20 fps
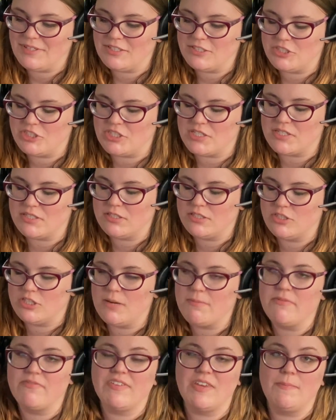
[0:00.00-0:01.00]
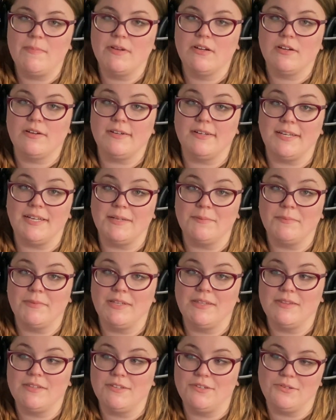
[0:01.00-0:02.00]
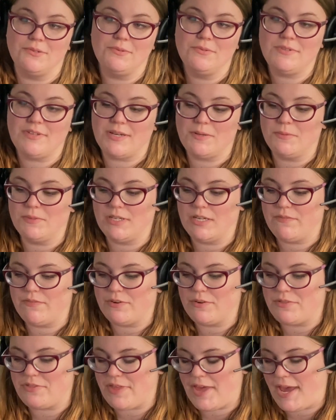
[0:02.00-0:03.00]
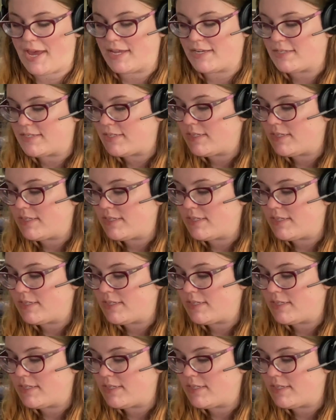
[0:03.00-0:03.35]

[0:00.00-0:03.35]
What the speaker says: She does a good job of keeping her name in the news. I will give her that.